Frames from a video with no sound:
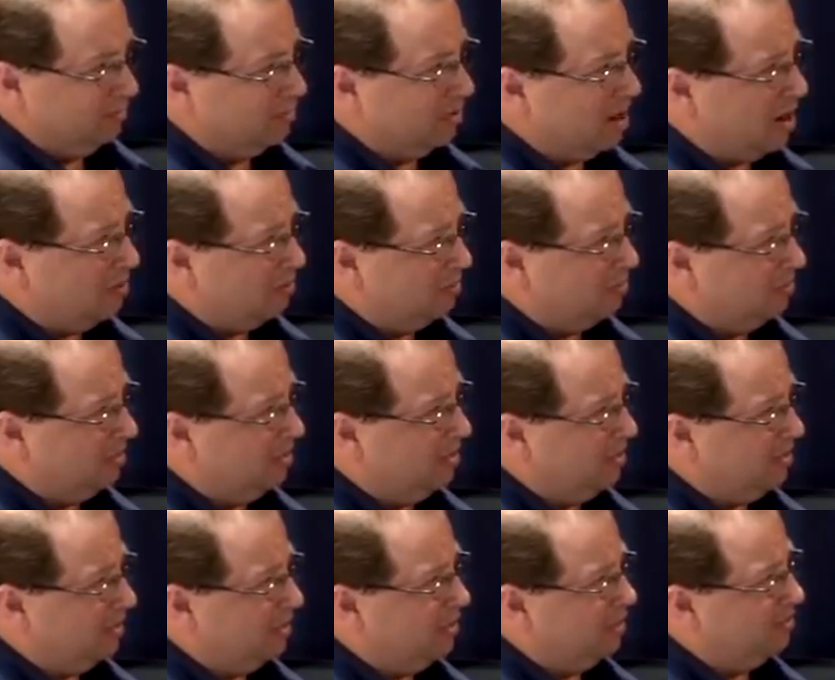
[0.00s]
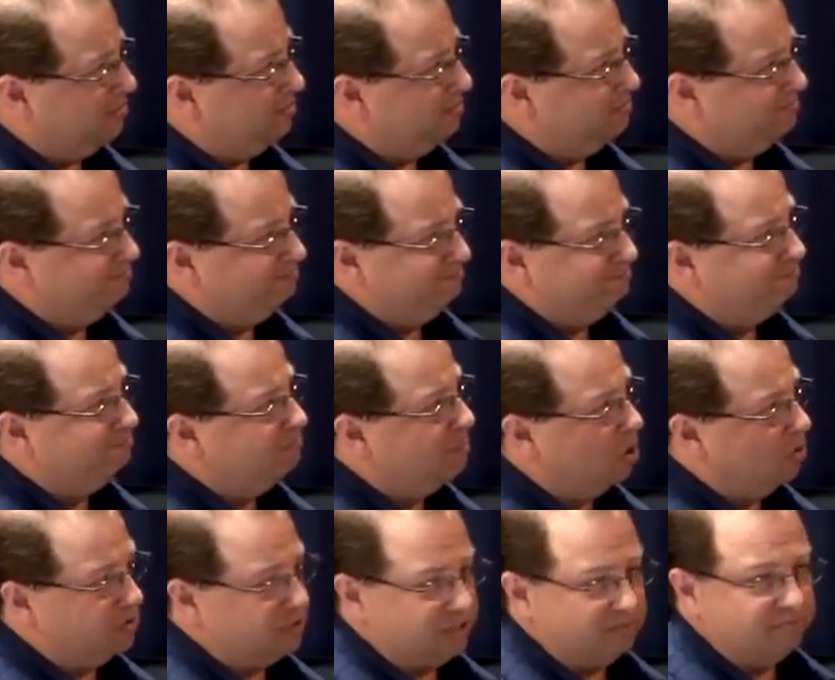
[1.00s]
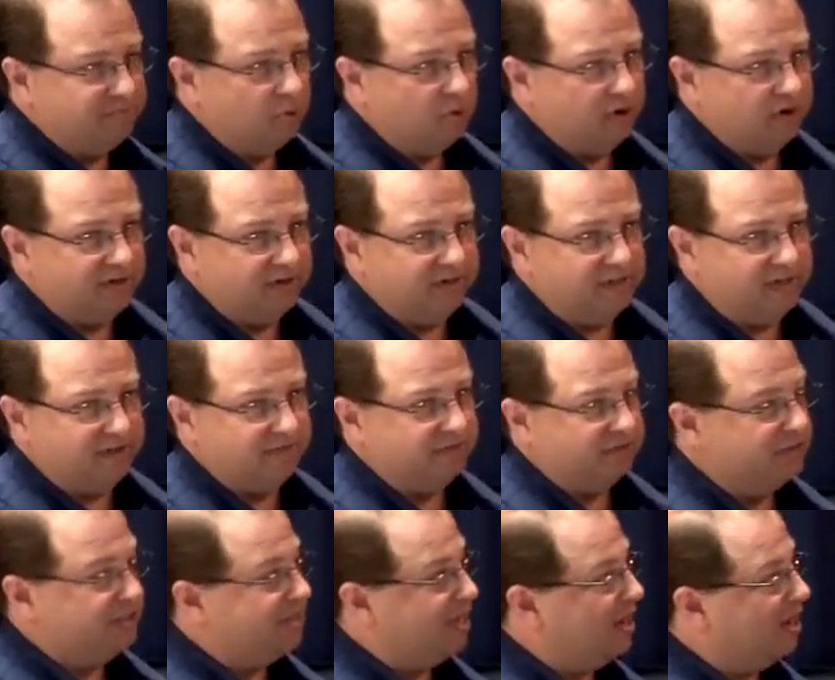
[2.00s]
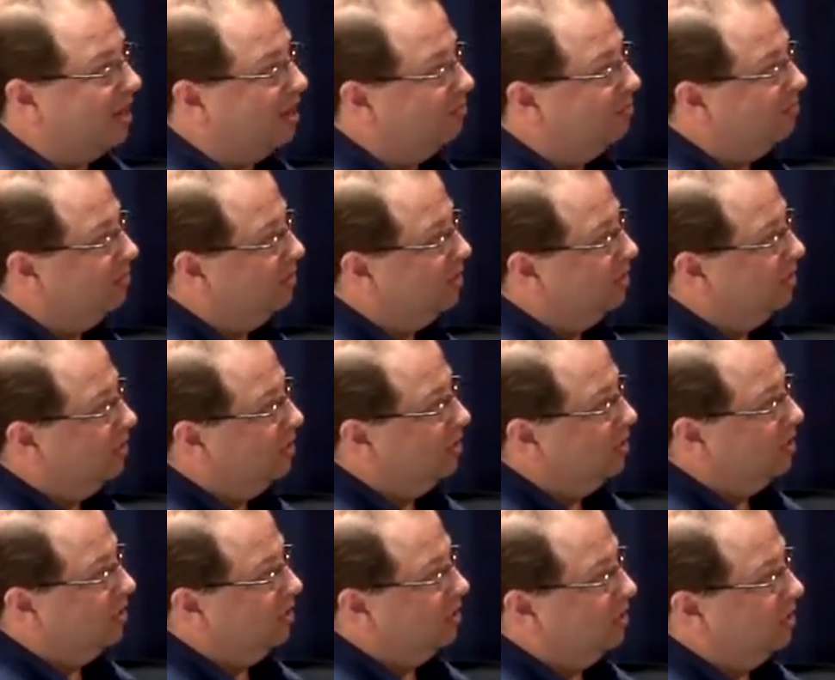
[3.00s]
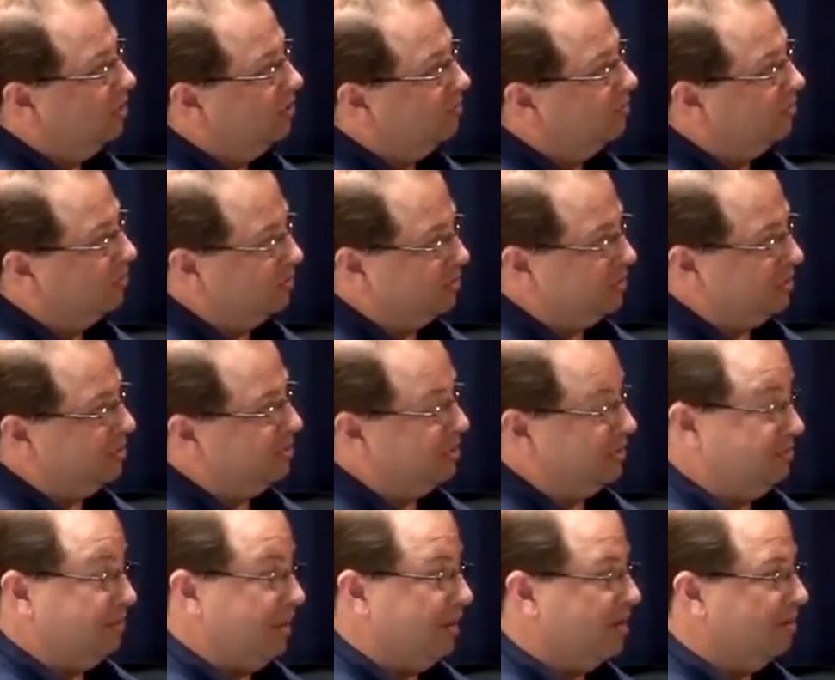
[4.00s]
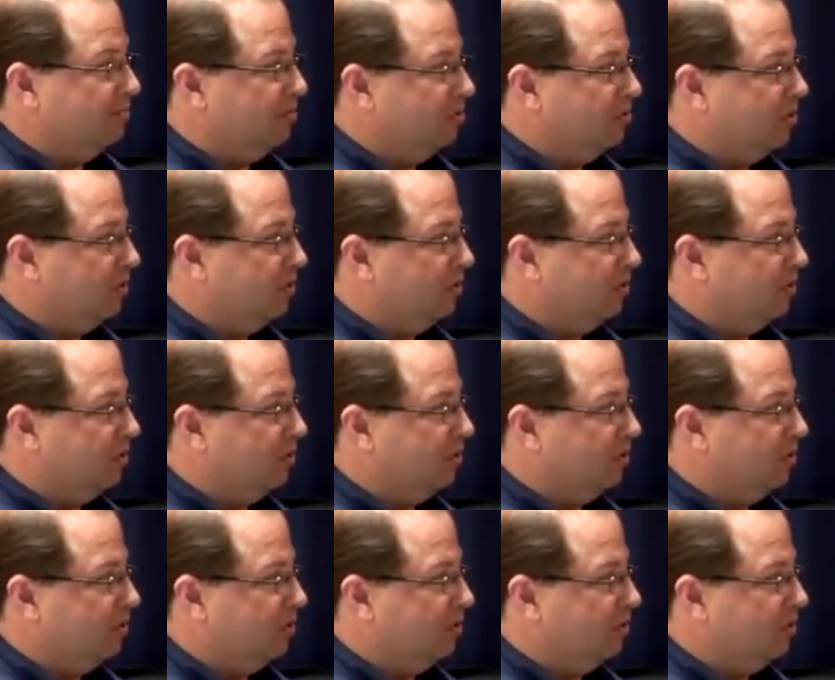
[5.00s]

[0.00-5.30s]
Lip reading: probably the most important thing for setup for CCPM most